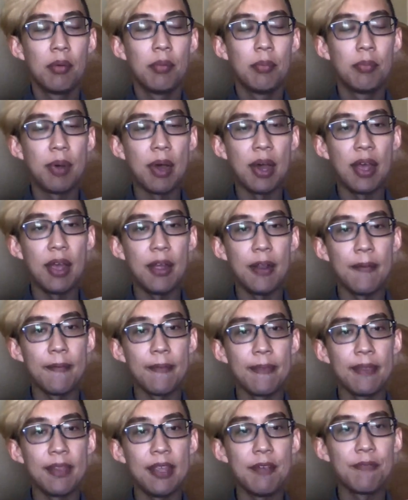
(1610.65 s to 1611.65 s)
But
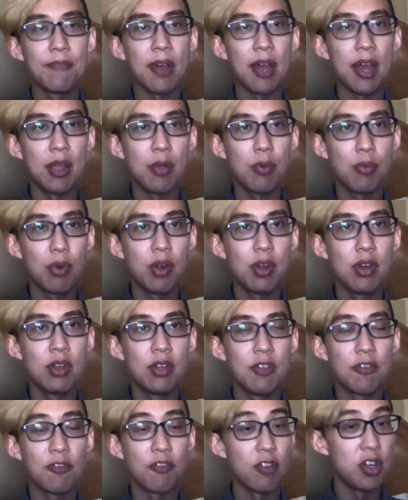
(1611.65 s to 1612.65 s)
if I were to
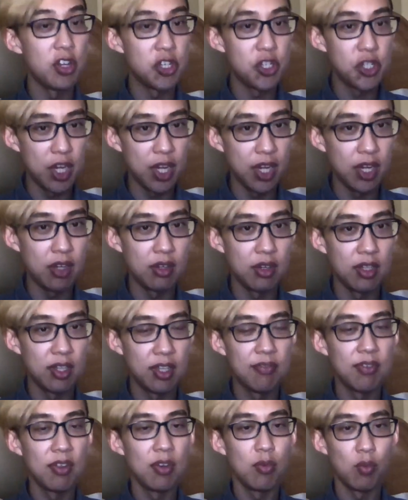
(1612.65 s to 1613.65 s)
differentiate,
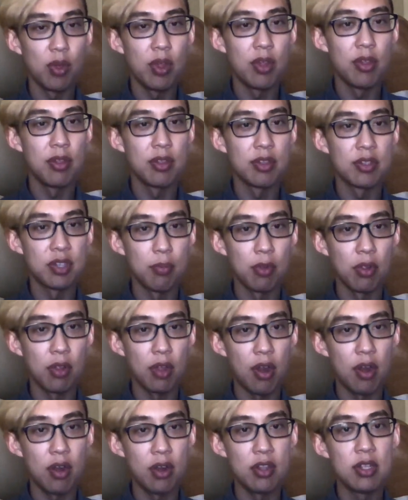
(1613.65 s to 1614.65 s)
even with the
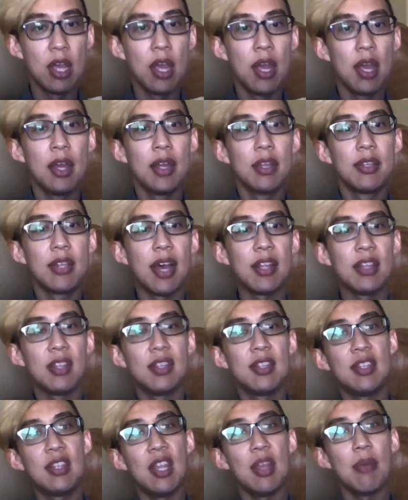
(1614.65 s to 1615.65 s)
similarities,
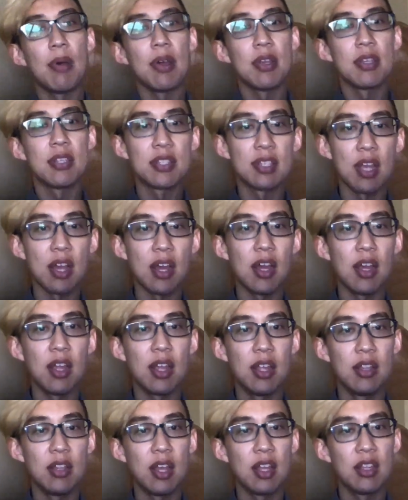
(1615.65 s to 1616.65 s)
Dattebasa
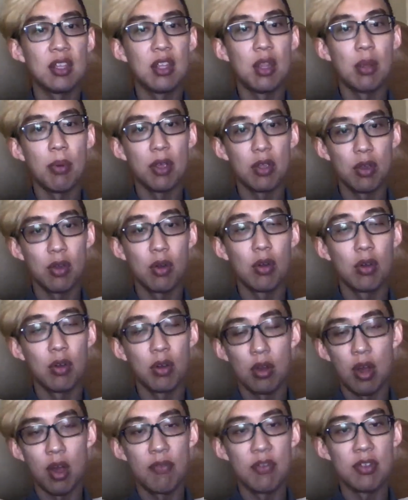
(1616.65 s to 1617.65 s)
and Dattebayo
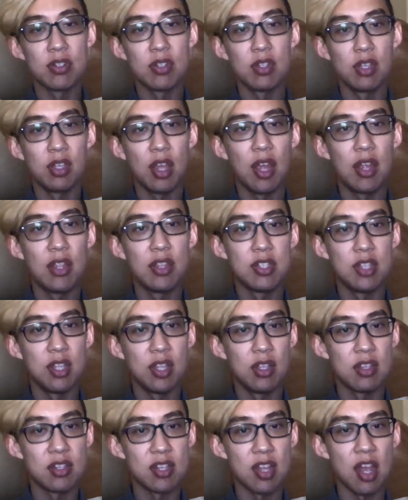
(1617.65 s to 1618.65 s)
obviously ends
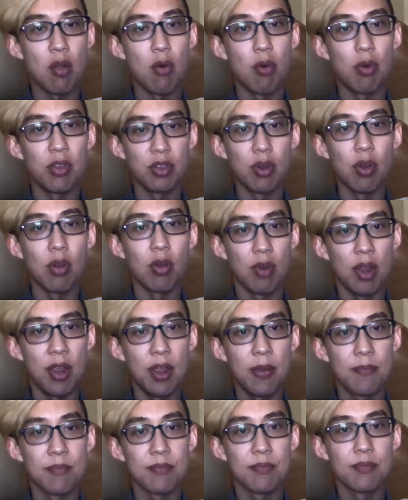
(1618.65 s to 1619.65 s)
in sa or yo,
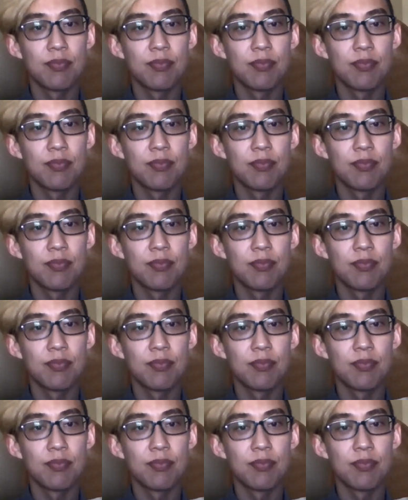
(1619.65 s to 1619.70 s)
right?